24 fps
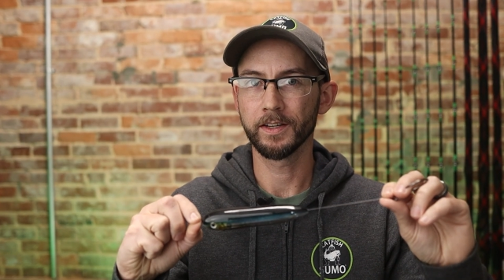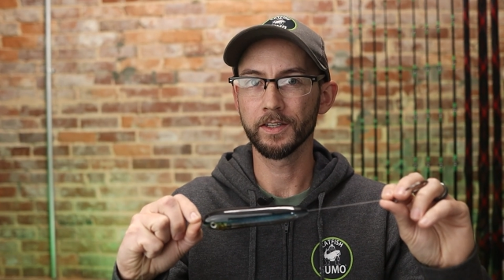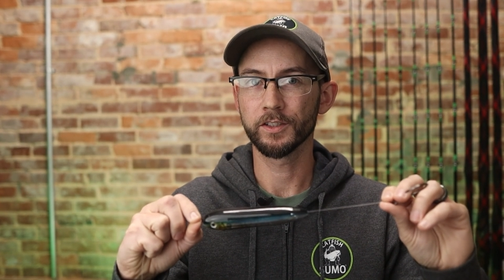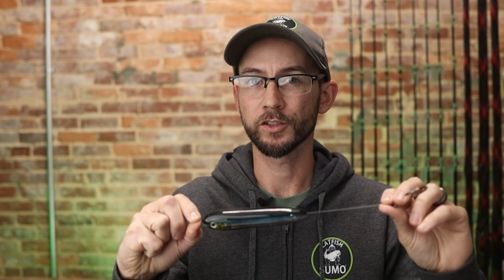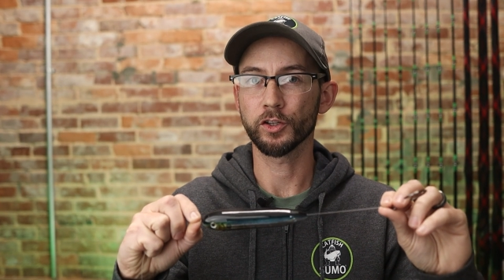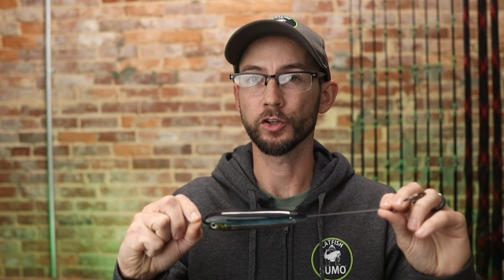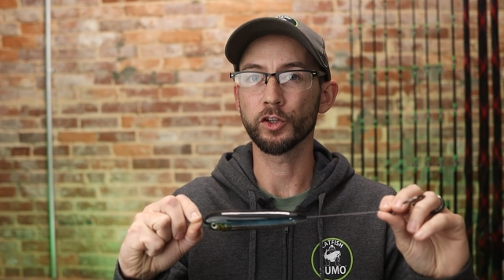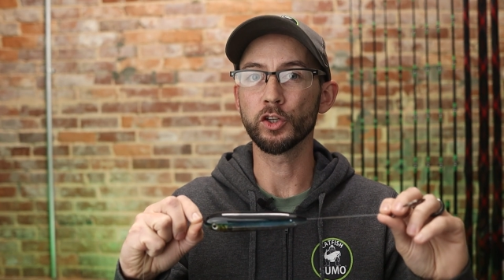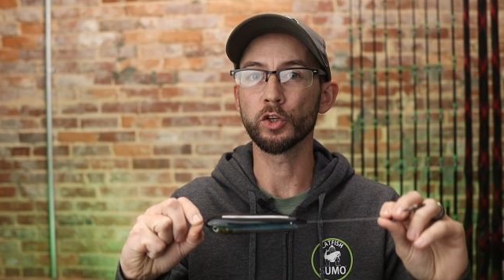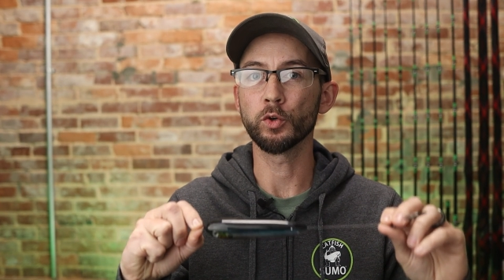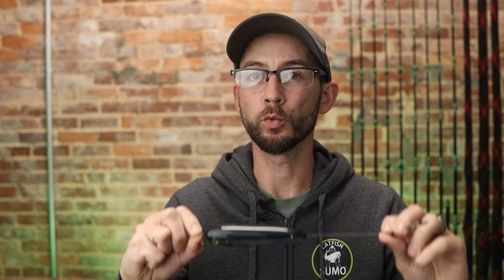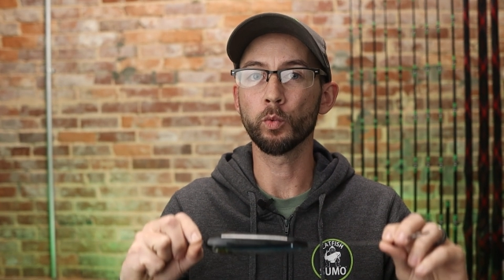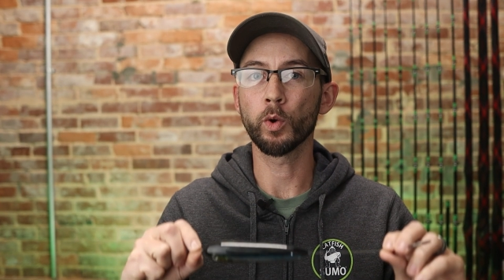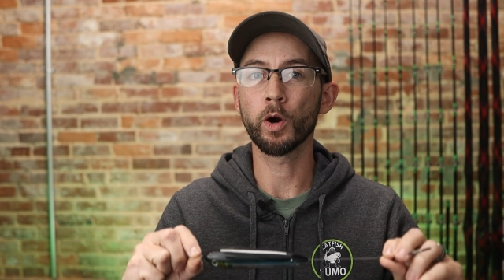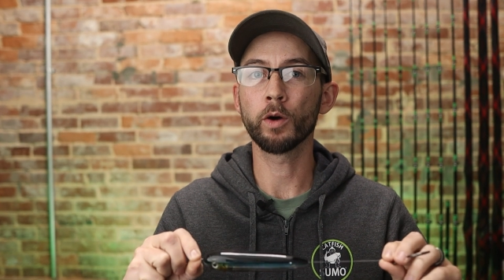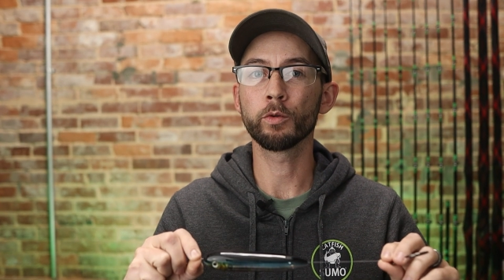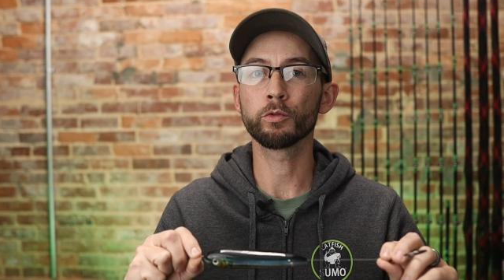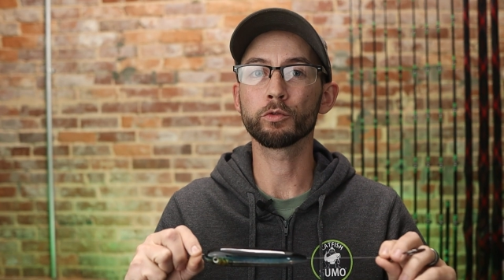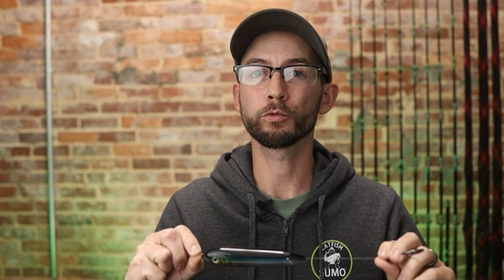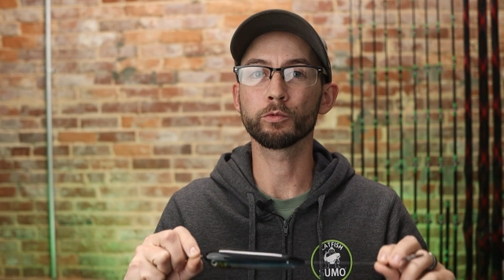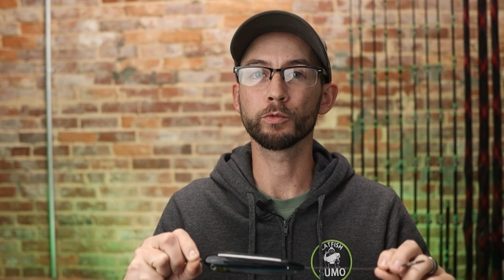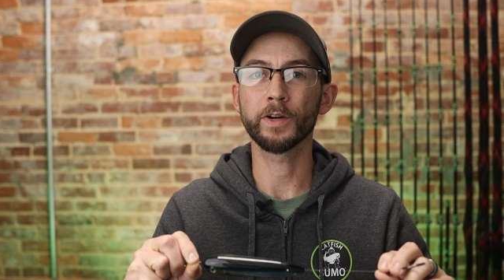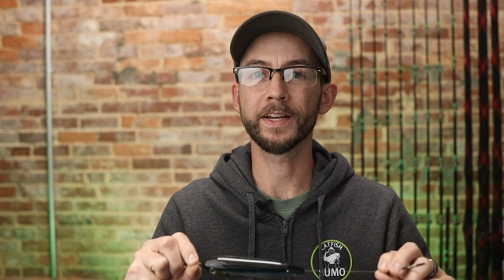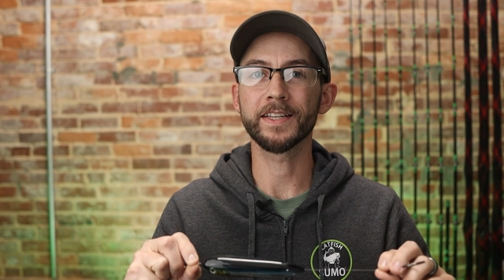so you
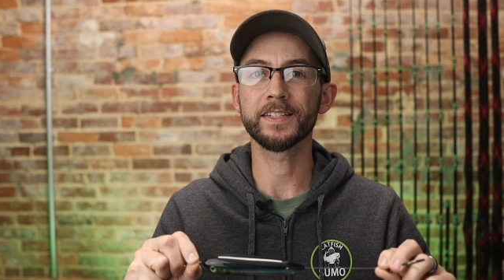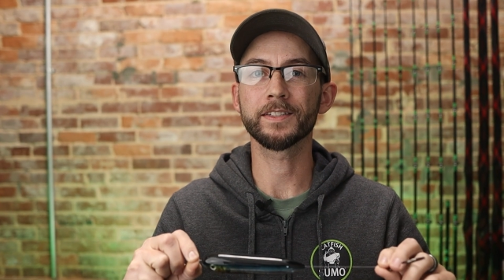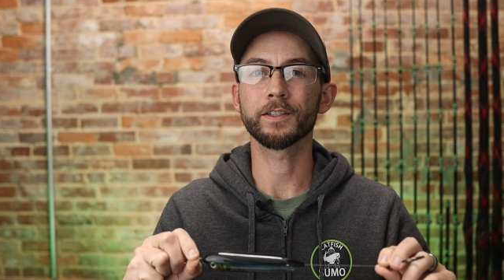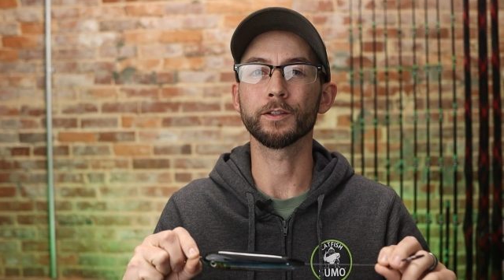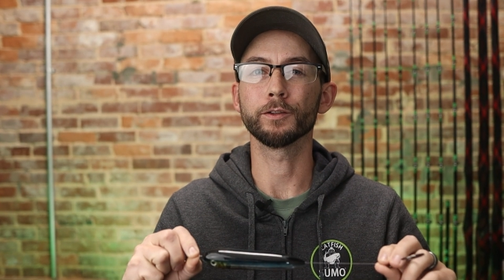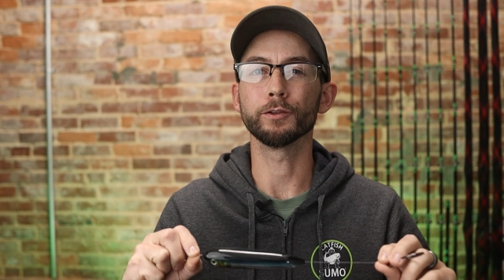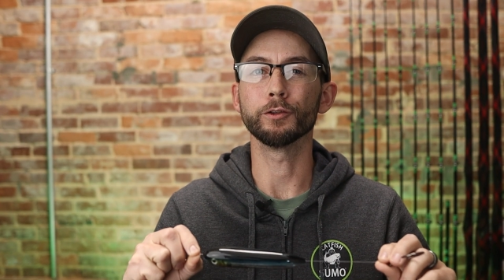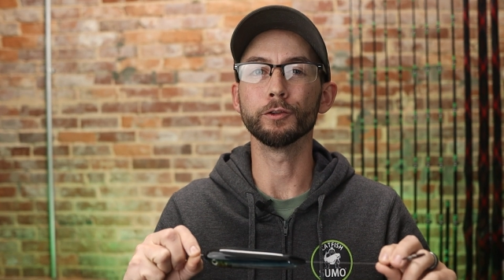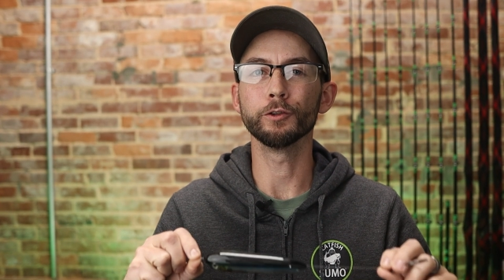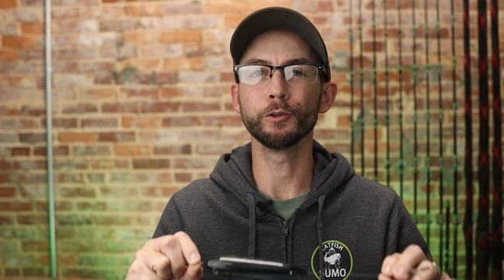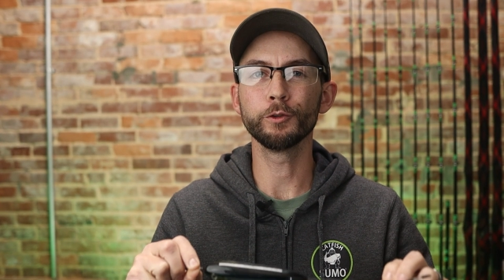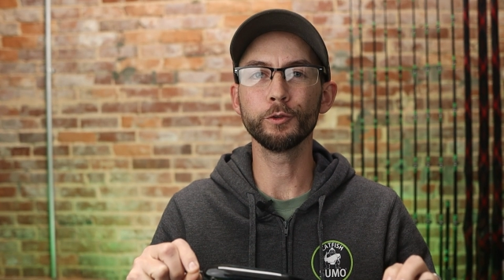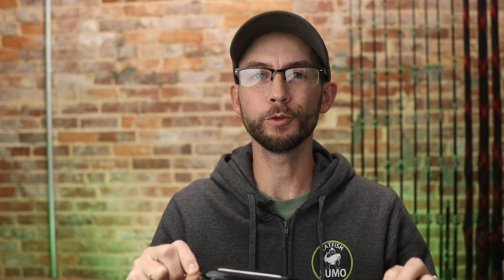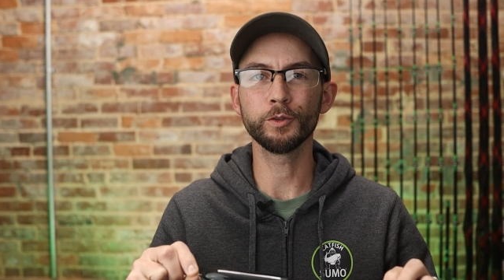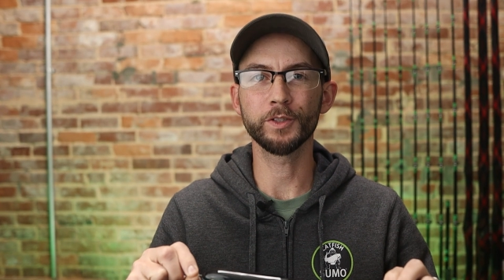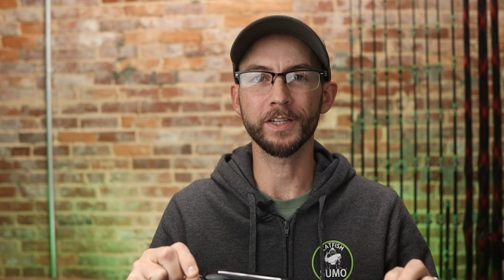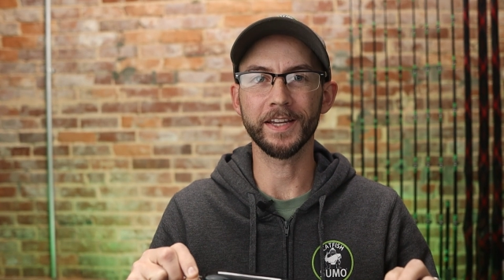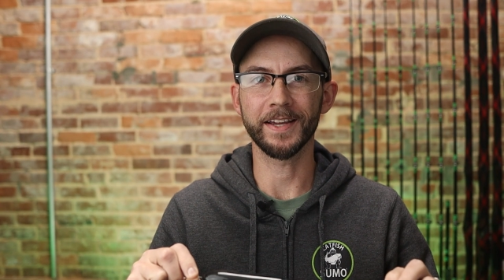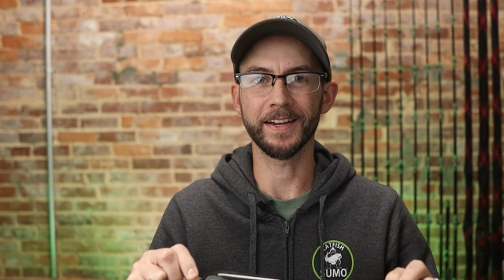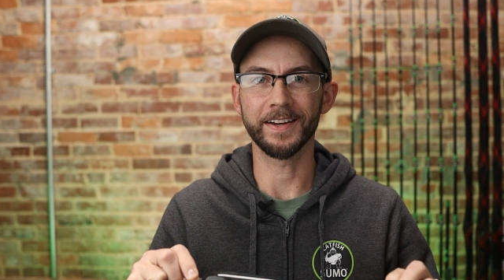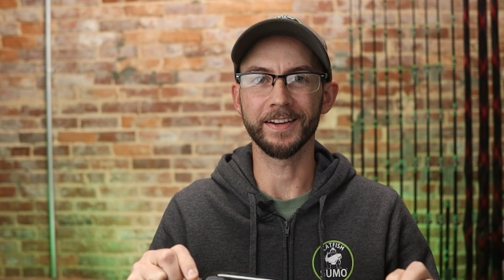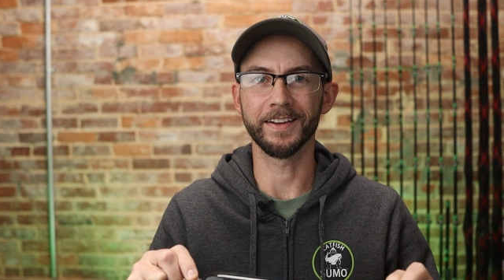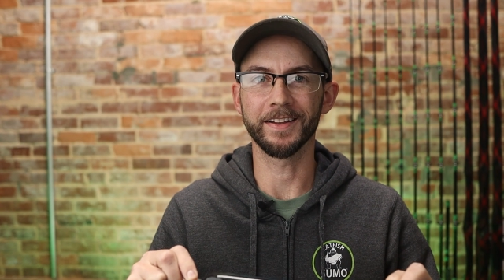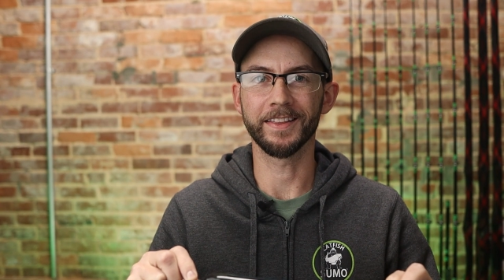won't risk
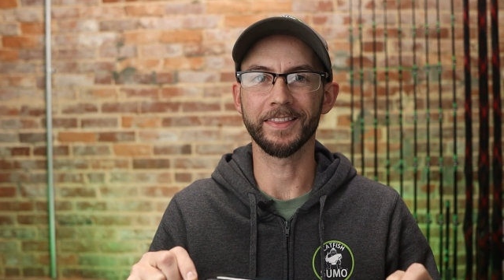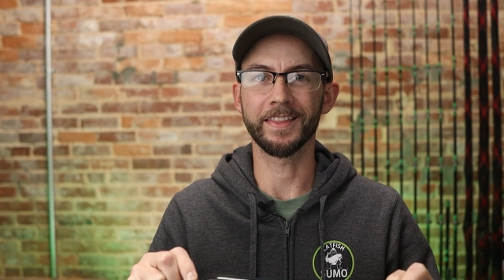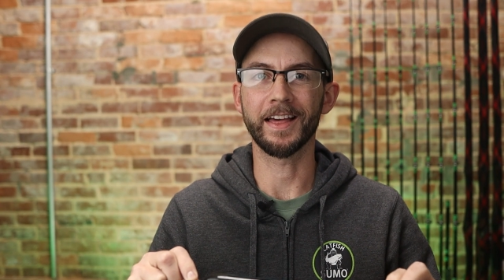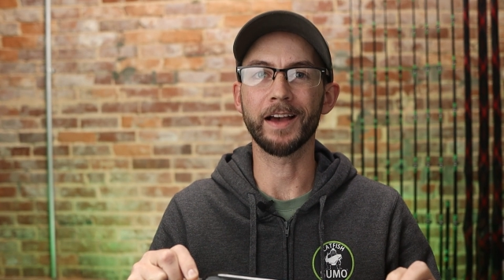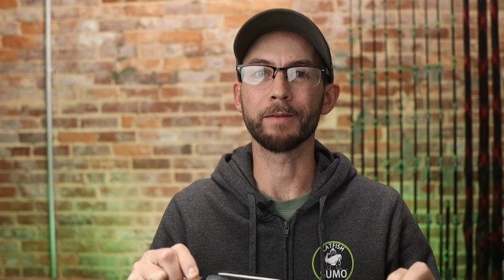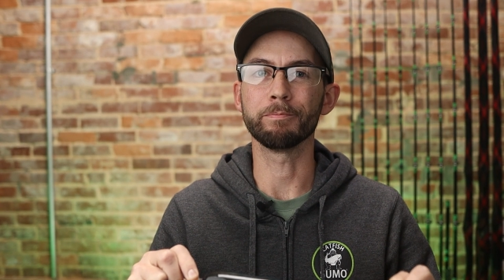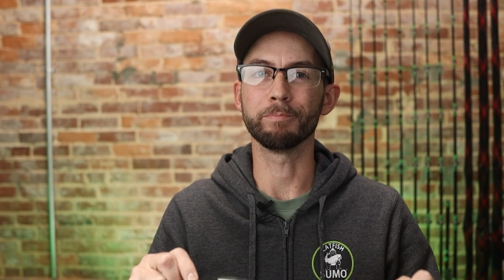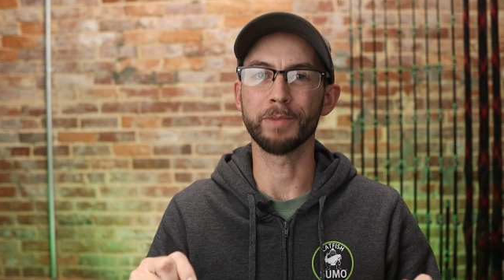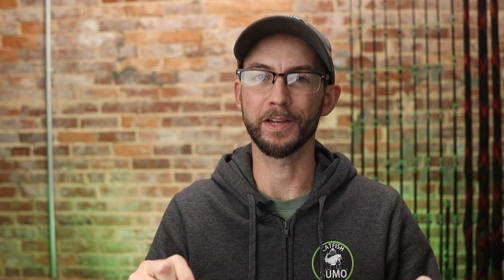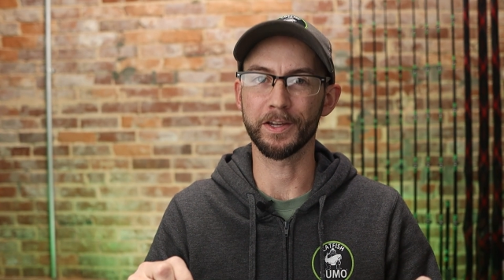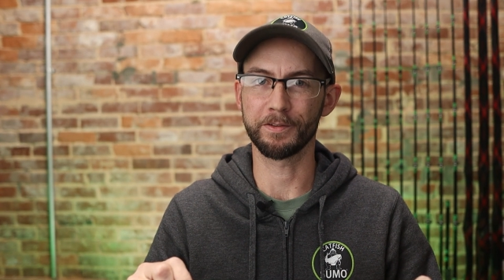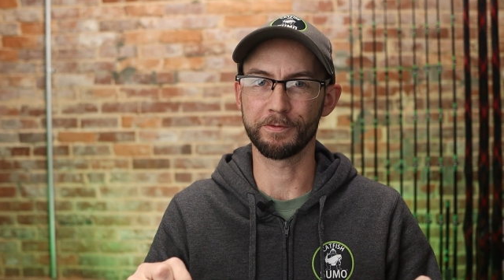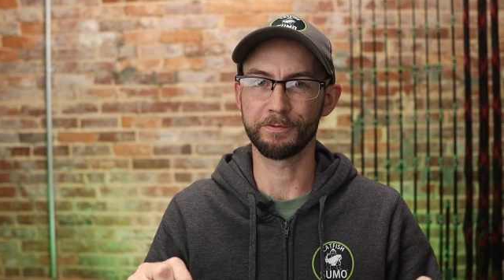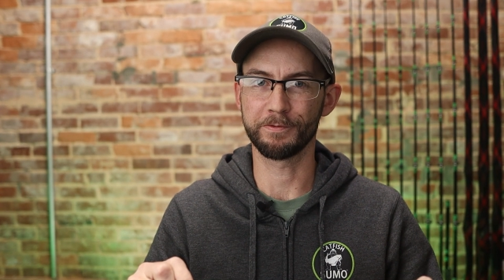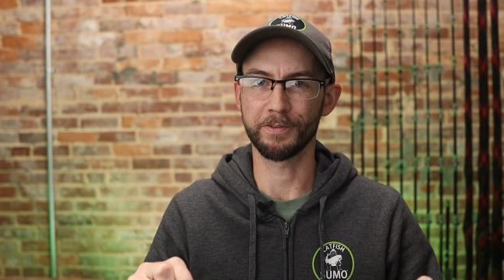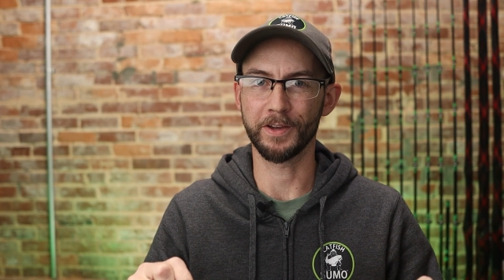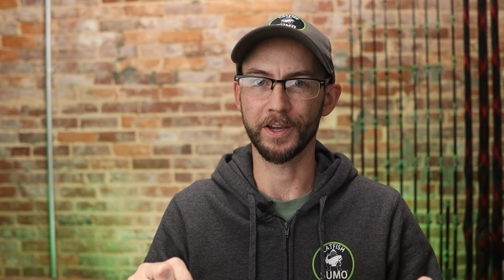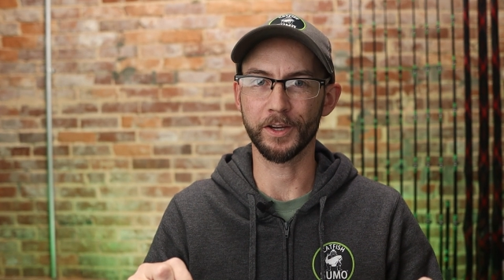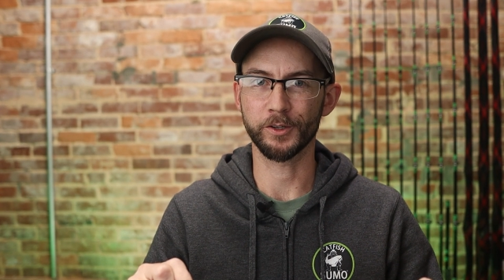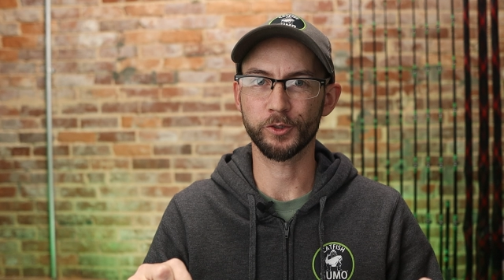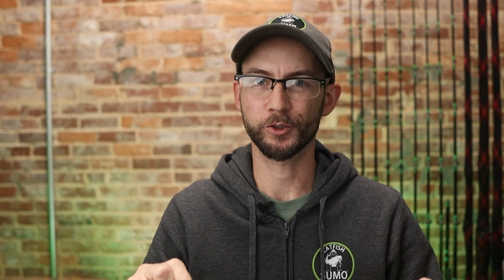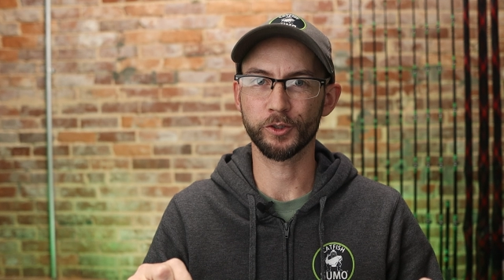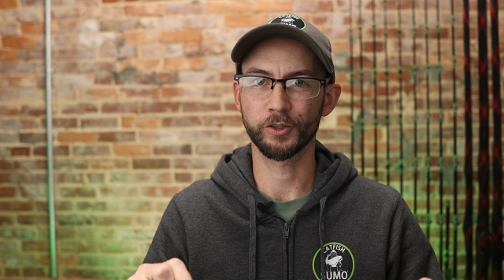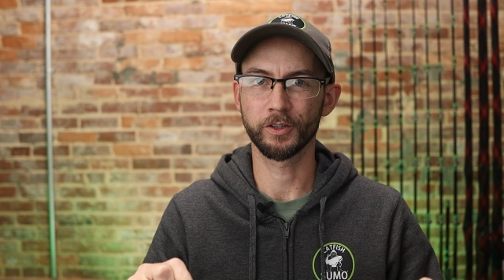losing that big
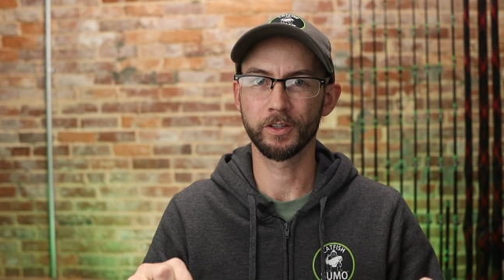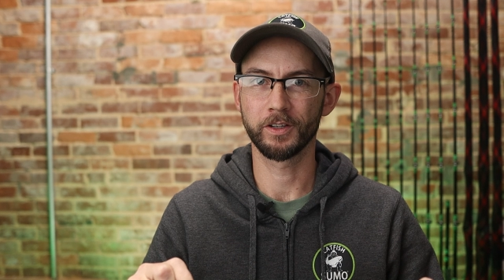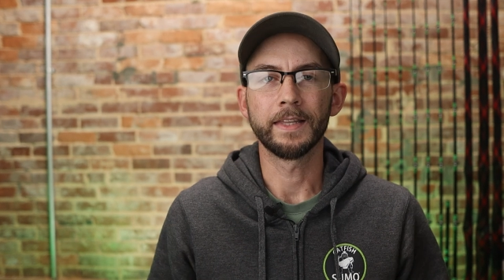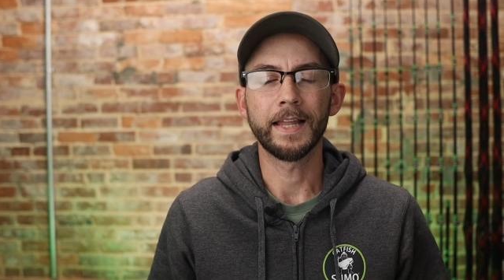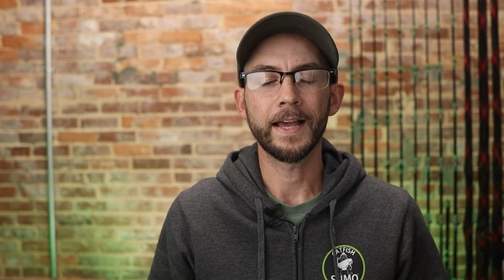fish.